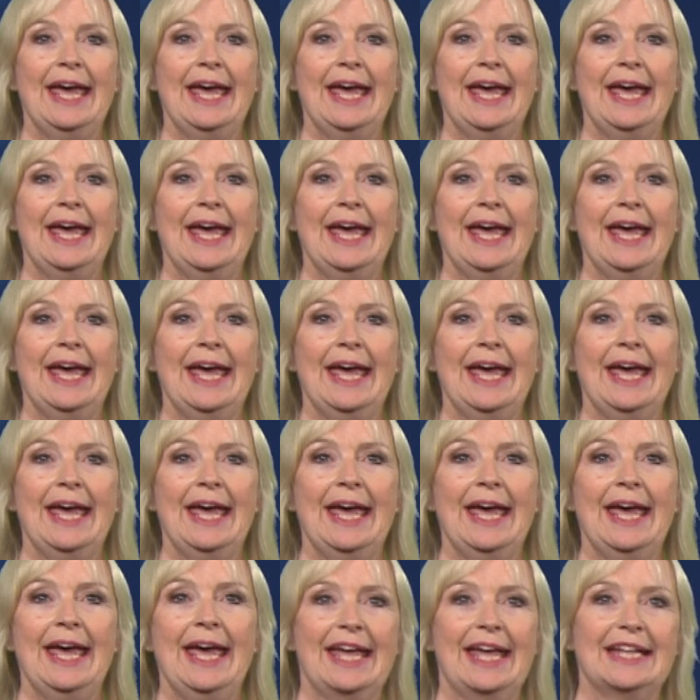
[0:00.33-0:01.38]
hurricane.
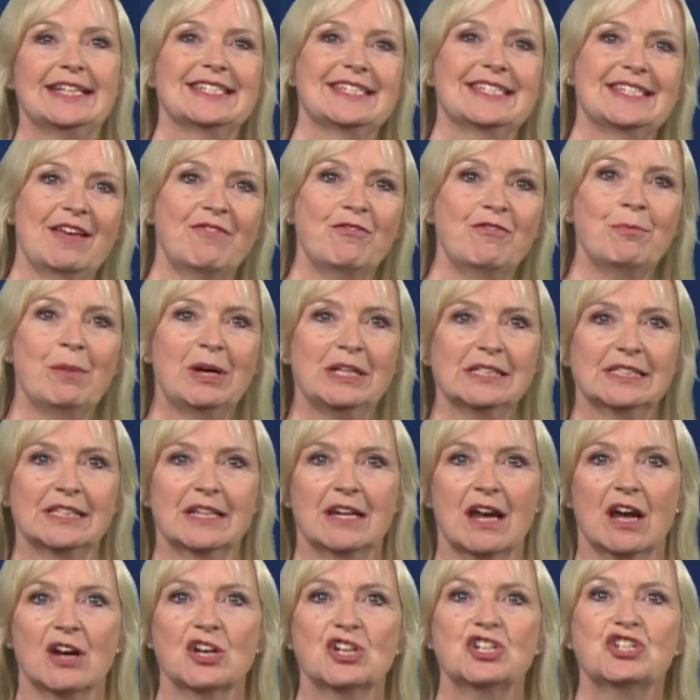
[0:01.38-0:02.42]
It's 7 miles
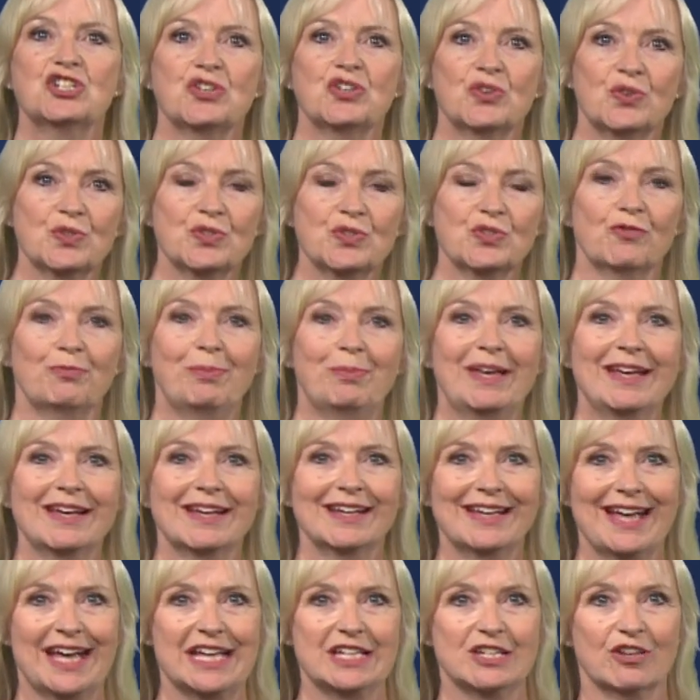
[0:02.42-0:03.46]
an hour short of being
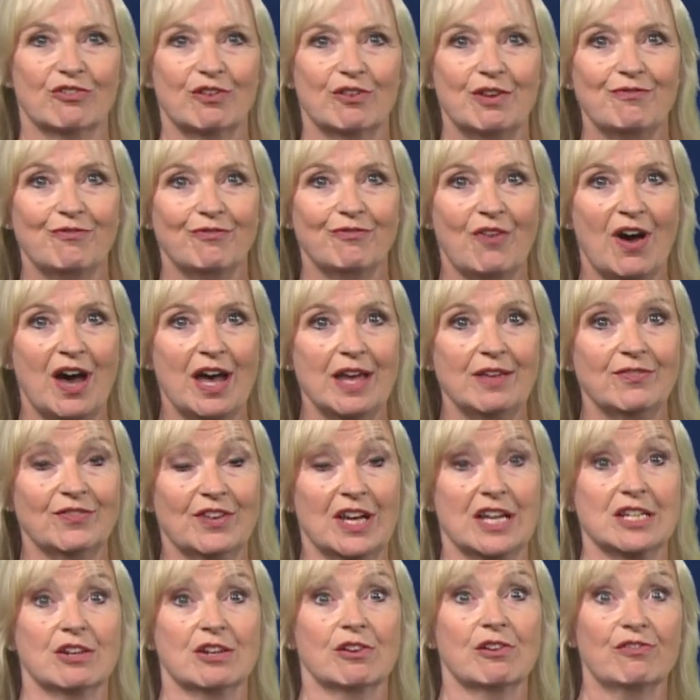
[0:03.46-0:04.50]
a Category 5.
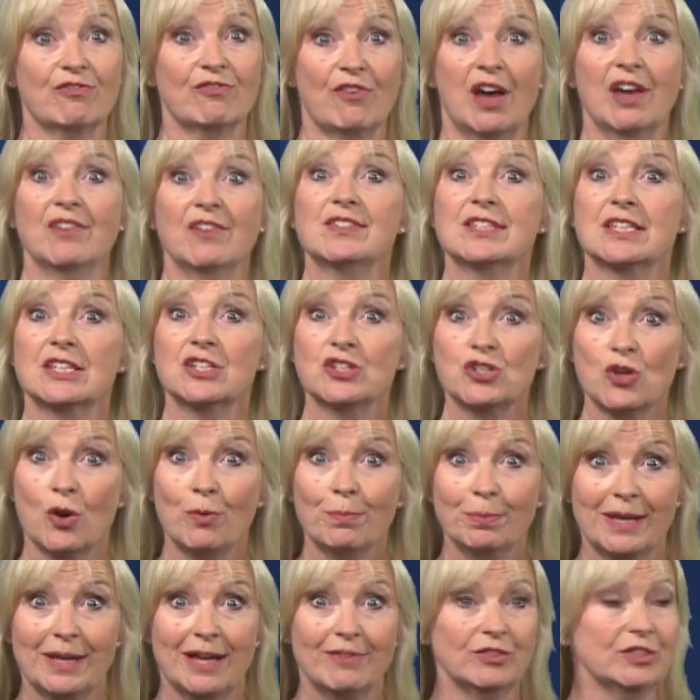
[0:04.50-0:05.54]
Category 5 is the
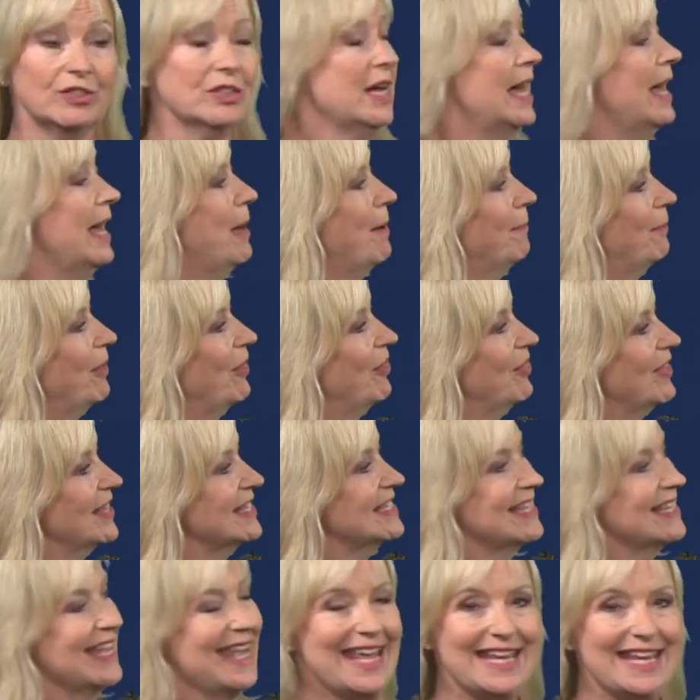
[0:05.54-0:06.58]
top level, but
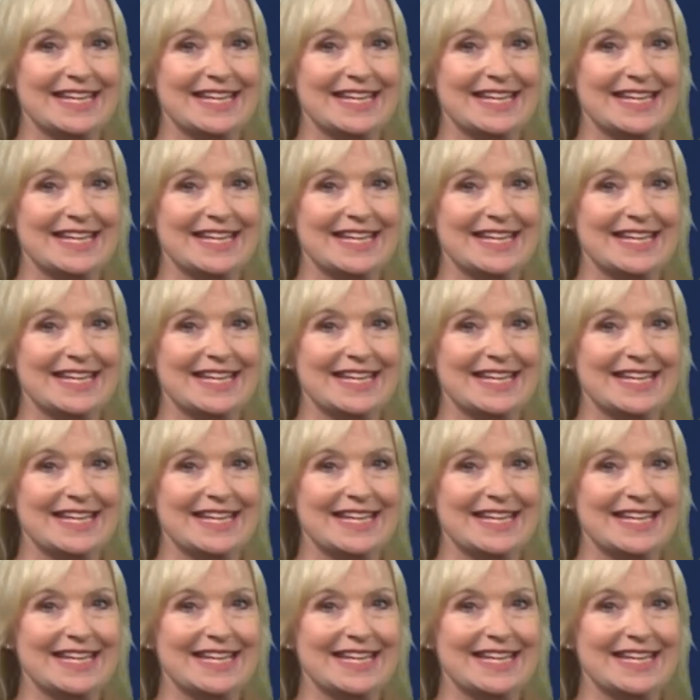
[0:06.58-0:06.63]
this